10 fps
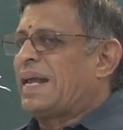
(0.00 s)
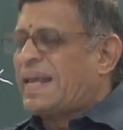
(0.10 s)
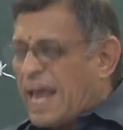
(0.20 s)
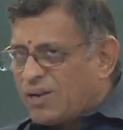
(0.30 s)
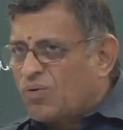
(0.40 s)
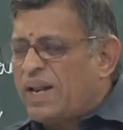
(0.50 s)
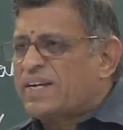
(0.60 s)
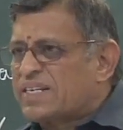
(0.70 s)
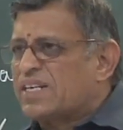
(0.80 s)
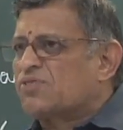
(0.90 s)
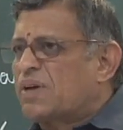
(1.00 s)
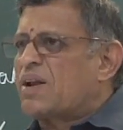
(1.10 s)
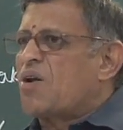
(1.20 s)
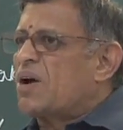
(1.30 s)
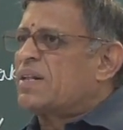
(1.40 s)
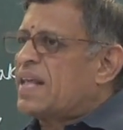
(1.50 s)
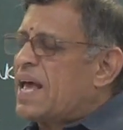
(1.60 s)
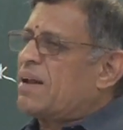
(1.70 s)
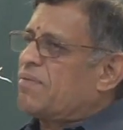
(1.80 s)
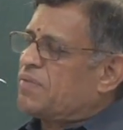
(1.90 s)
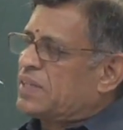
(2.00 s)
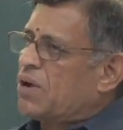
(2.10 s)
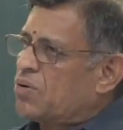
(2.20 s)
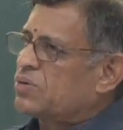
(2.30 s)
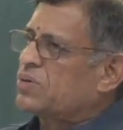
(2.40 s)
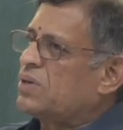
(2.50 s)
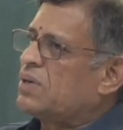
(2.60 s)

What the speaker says: Calculations were not there without